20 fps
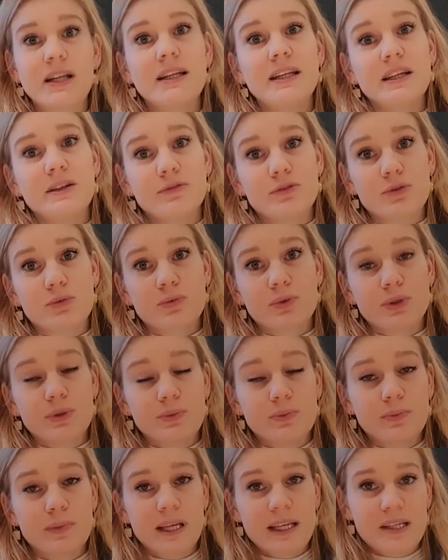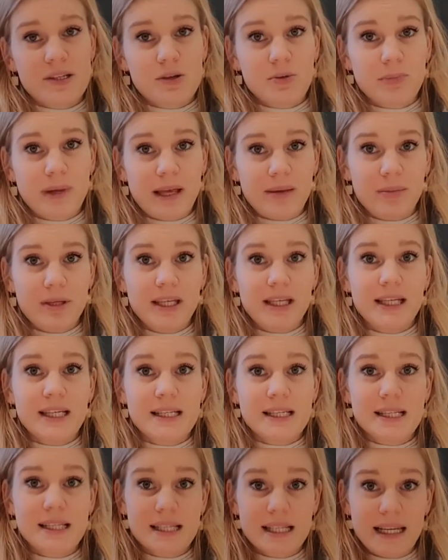leave the room as your baby is
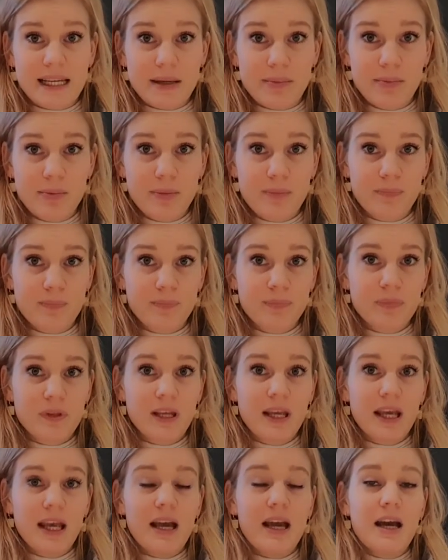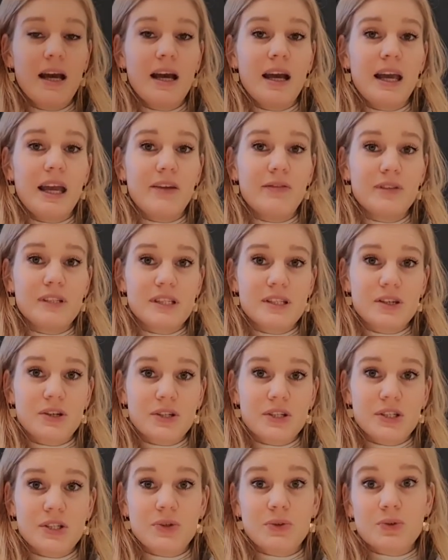asleep. If he starts
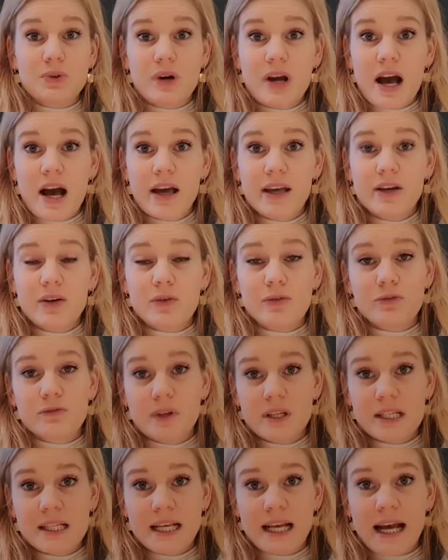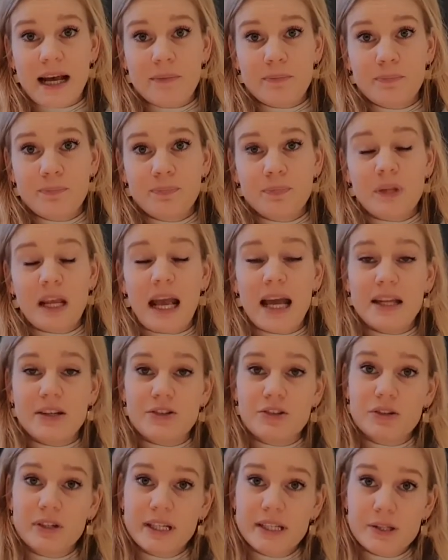to cry or fuzz again,
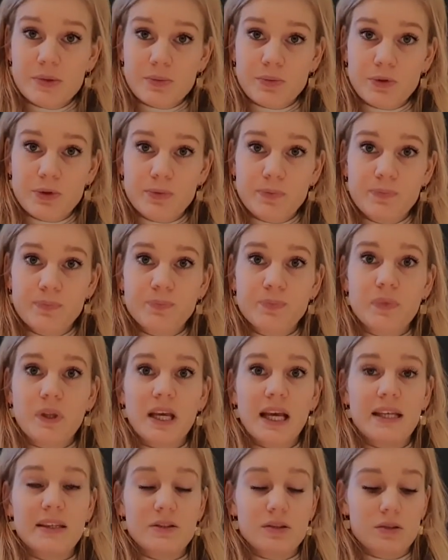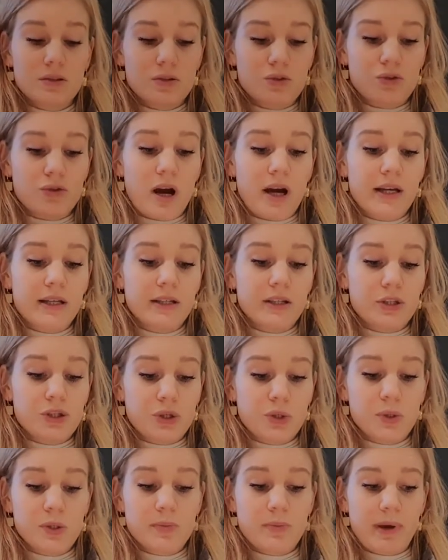enter his room and try the
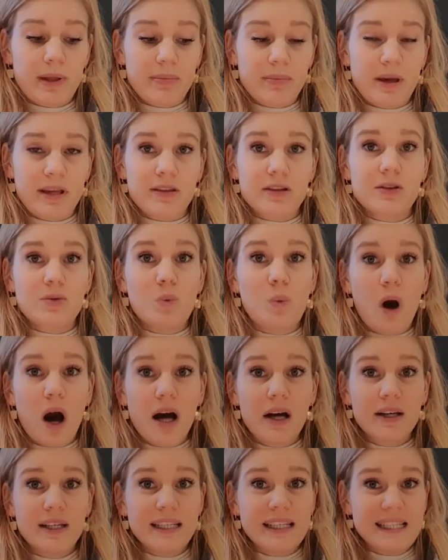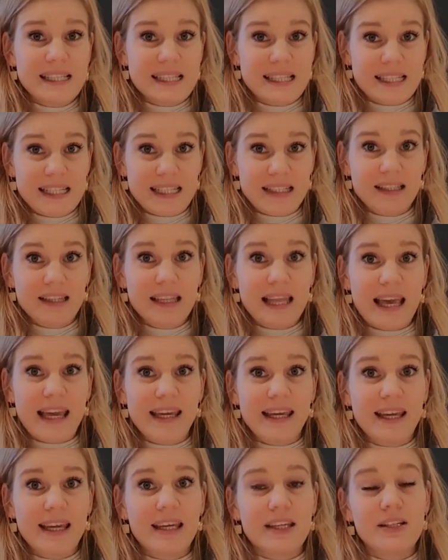Shush Pat method while he's still
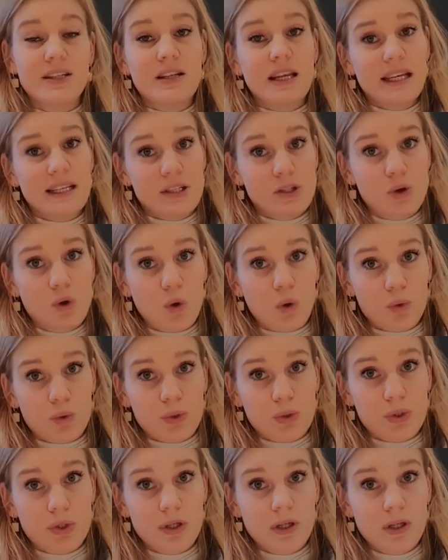laying in his cot.